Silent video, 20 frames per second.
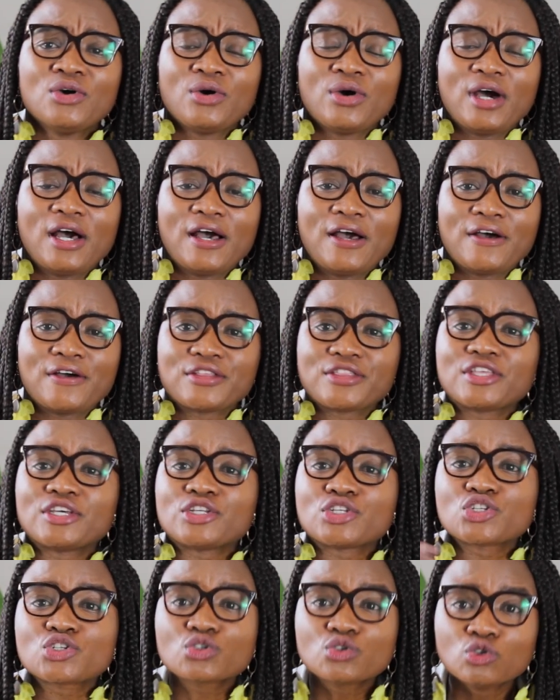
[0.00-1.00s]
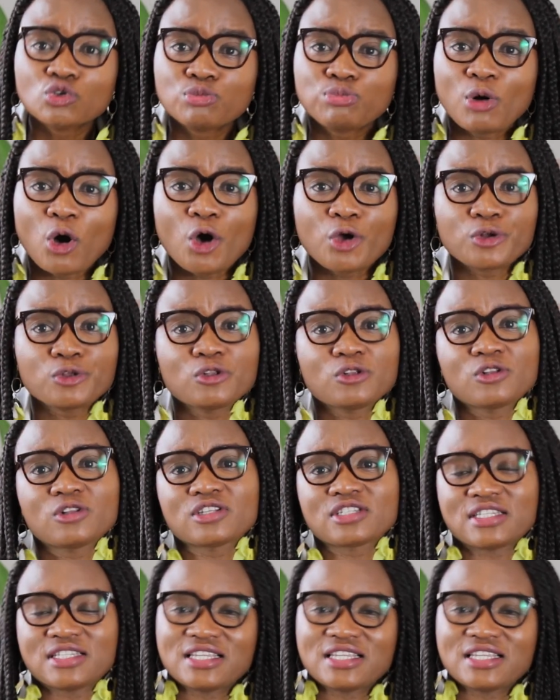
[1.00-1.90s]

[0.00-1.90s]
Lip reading: the school portals.